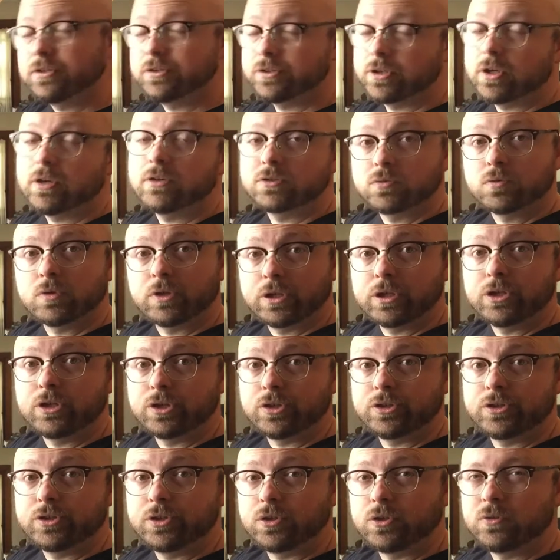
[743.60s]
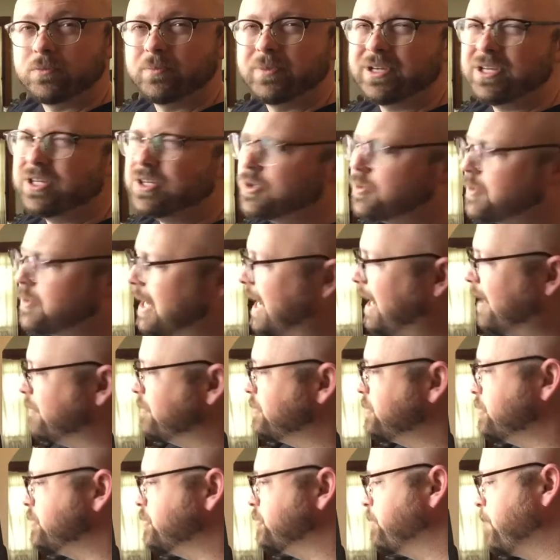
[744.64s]
do is really good too, but you don't have
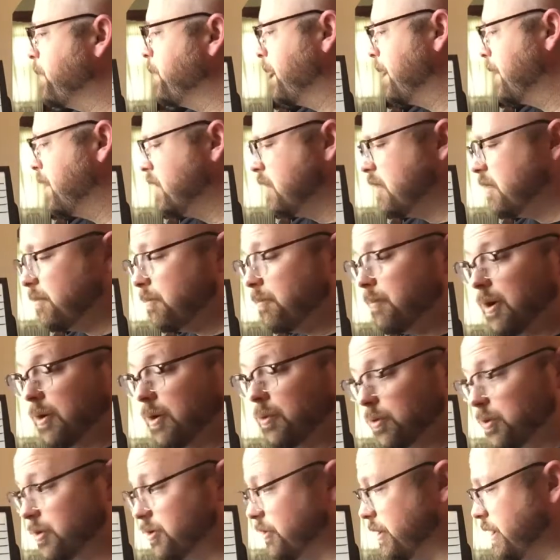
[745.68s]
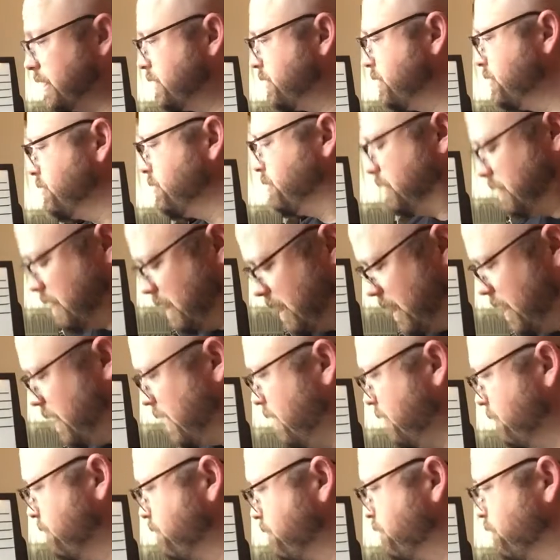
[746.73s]
to. But we're going to
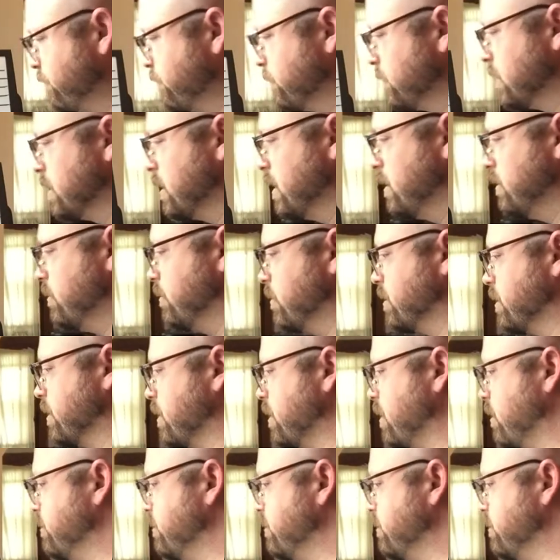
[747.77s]
today. We're going to go